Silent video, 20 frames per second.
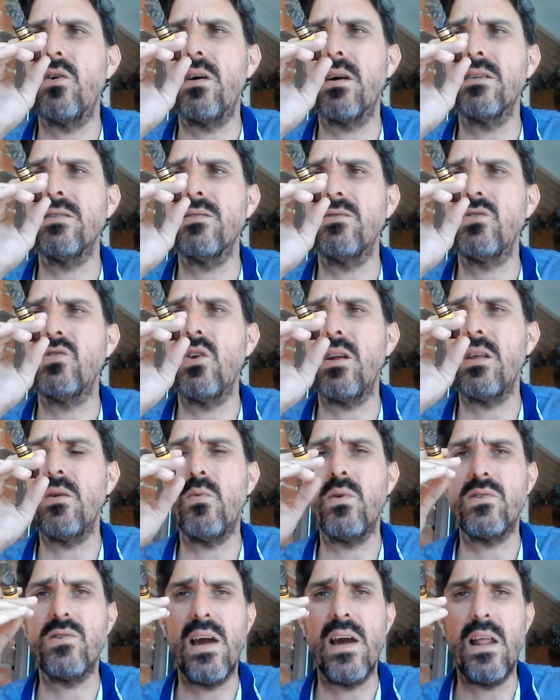I could certainly
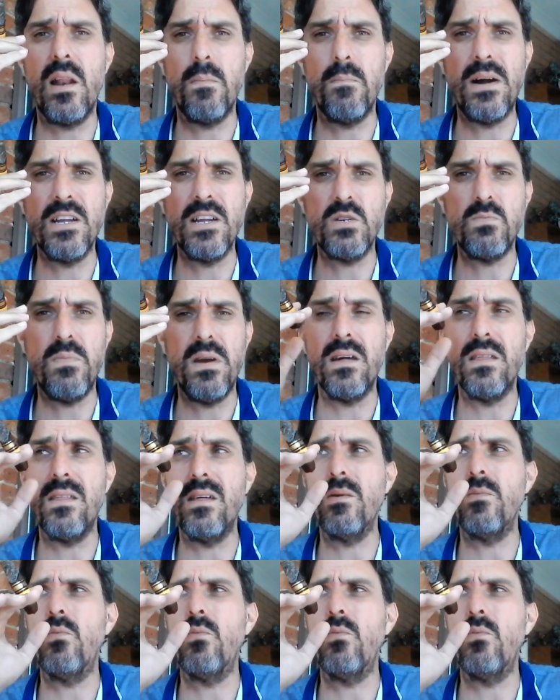retrohale it much better than